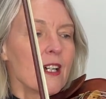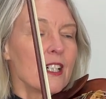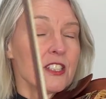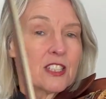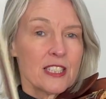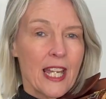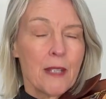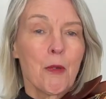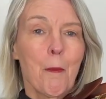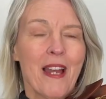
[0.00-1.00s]
a
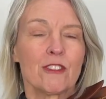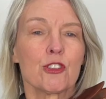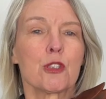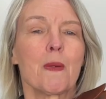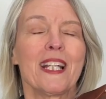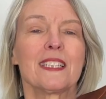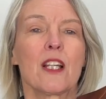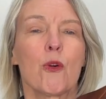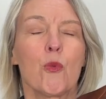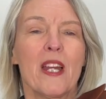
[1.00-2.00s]
same amount of space
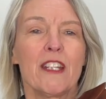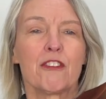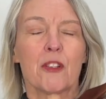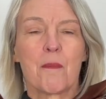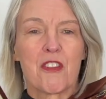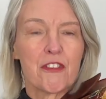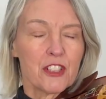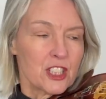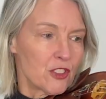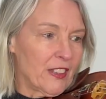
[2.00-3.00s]
away from the
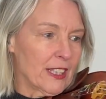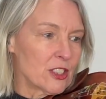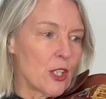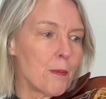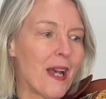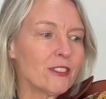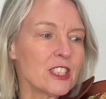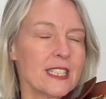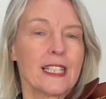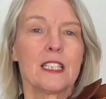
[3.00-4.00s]
first finger, so about a
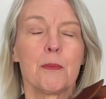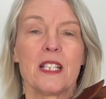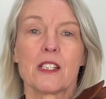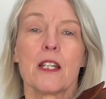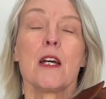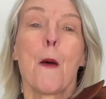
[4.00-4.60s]
centimetre,